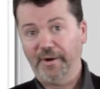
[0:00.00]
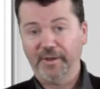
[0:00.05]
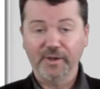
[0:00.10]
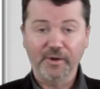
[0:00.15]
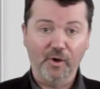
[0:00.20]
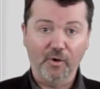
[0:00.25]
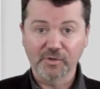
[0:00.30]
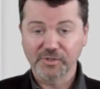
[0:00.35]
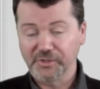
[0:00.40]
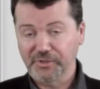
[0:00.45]
you
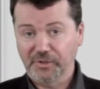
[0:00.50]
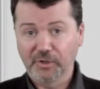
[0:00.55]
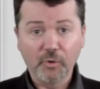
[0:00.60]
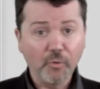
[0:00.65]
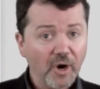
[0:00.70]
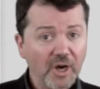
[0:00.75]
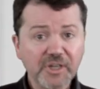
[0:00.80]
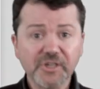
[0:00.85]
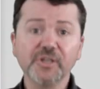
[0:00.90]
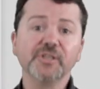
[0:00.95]
know, certain
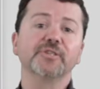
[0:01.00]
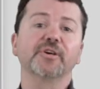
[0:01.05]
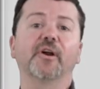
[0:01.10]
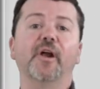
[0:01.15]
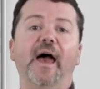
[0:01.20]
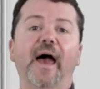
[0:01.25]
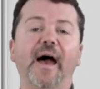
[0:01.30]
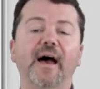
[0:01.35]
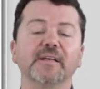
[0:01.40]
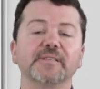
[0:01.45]
questions are
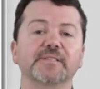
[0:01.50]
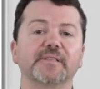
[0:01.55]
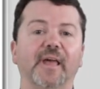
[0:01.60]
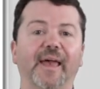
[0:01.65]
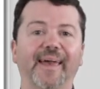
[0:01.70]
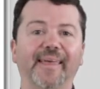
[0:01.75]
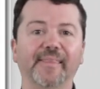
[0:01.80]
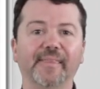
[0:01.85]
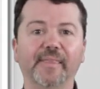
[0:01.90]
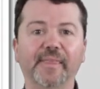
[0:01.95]
asked
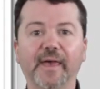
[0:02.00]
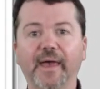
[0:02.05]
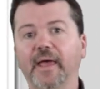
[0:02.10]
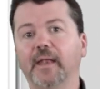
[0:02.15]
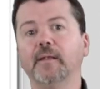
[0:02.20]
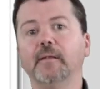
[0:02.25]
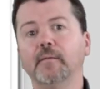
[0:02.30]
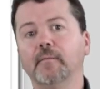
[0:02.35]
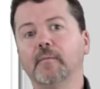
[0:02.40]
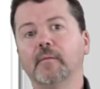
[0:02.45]
and
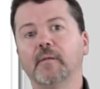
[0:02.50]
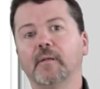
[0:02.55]
then